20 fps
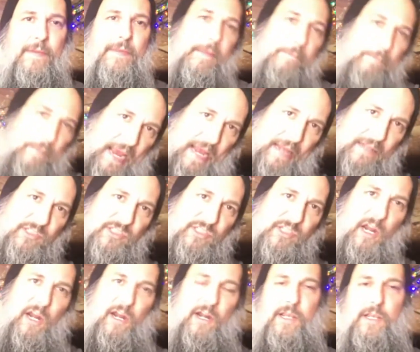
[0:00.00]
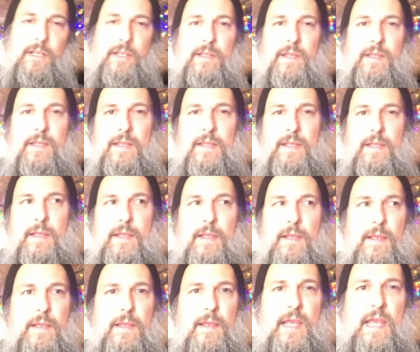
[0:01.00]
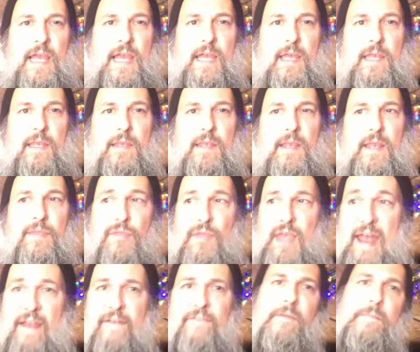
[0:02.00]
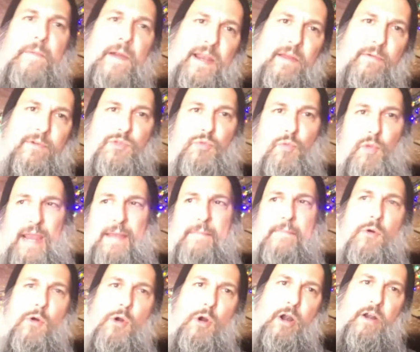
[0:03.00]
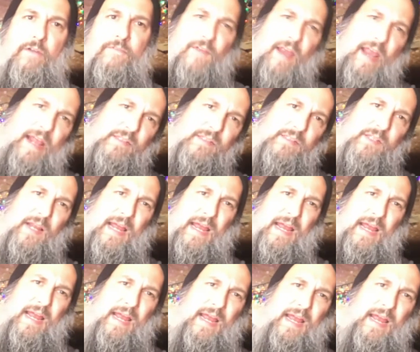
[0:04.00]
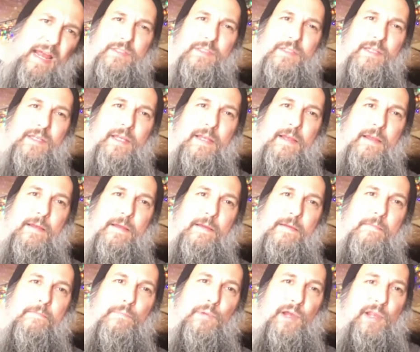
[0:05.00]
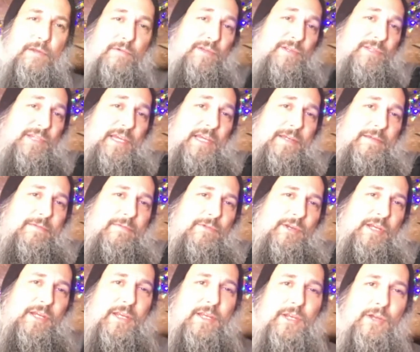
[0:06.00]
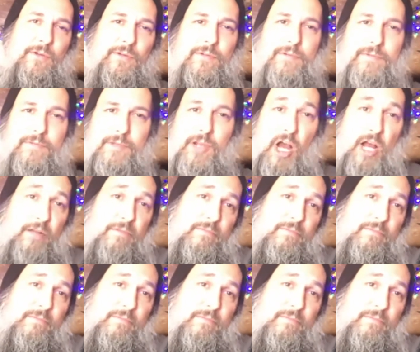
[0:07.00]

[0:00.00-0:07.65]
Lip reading: The band started, and everybody was way more advanced than I was. But it was like, what are you gonna do? Not